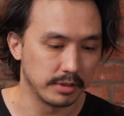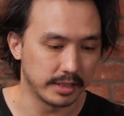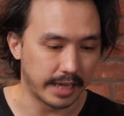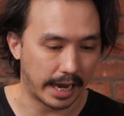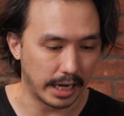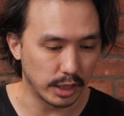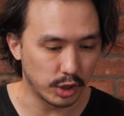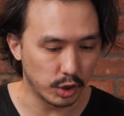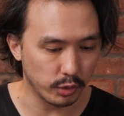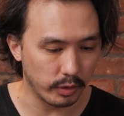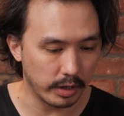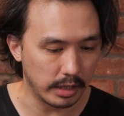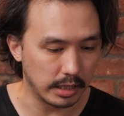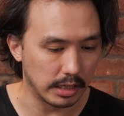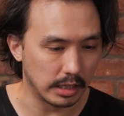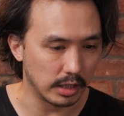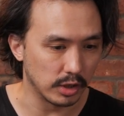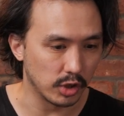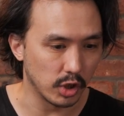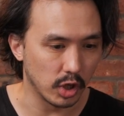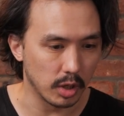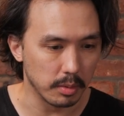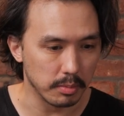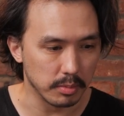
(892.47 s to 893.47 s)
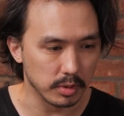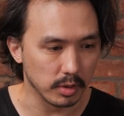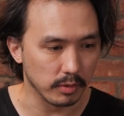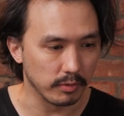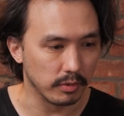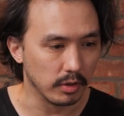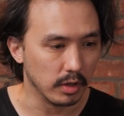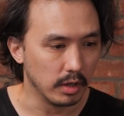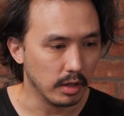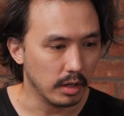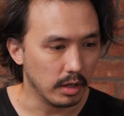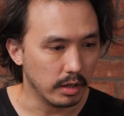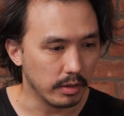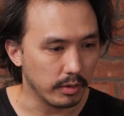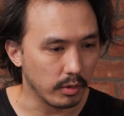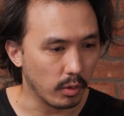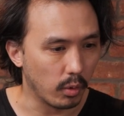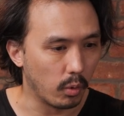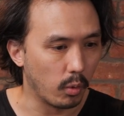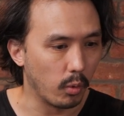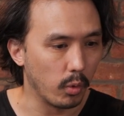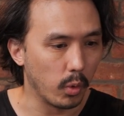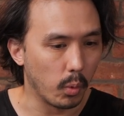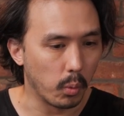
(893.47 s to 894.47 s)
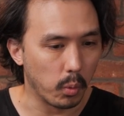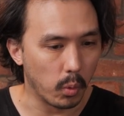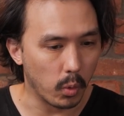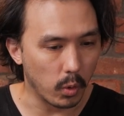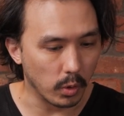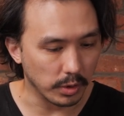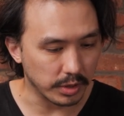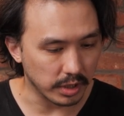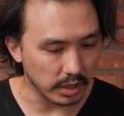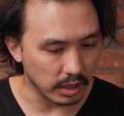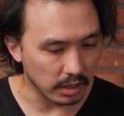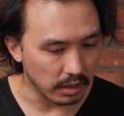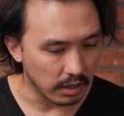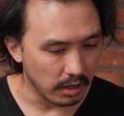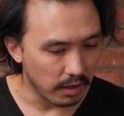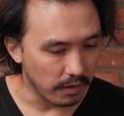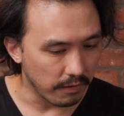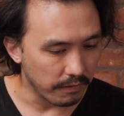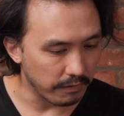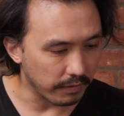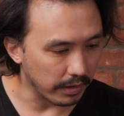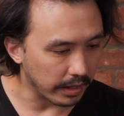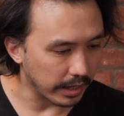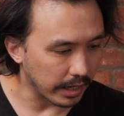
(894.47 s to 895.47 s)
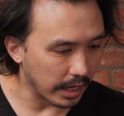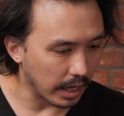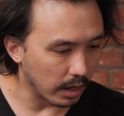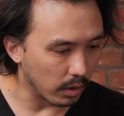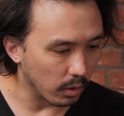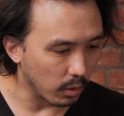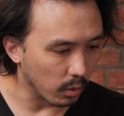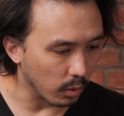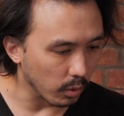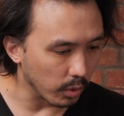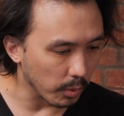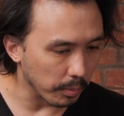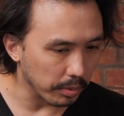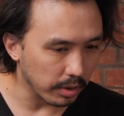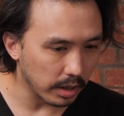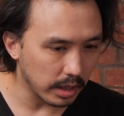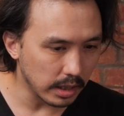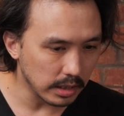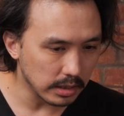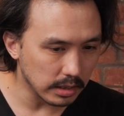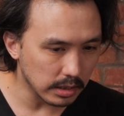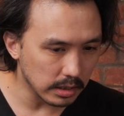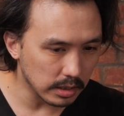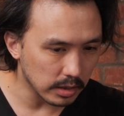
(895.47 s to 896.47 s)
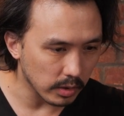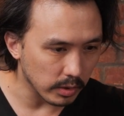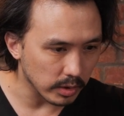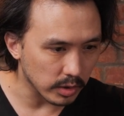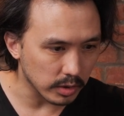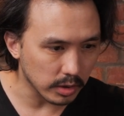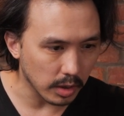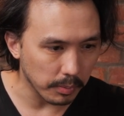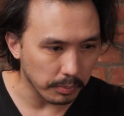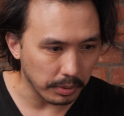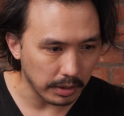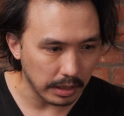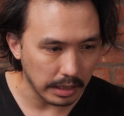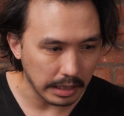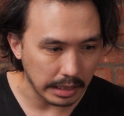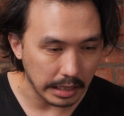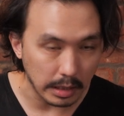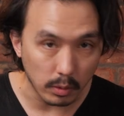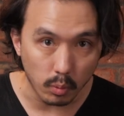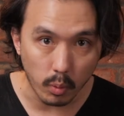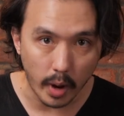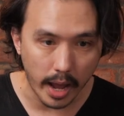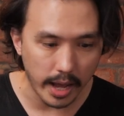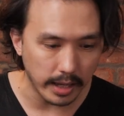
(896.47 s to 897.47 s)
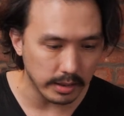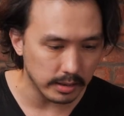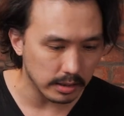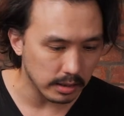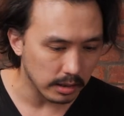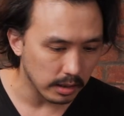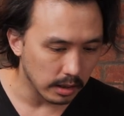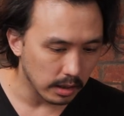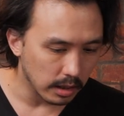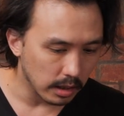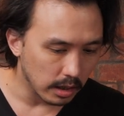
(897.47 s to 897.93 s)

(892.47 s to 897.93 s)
saturated in terms of all the water filling out all the places, so it's completely wet.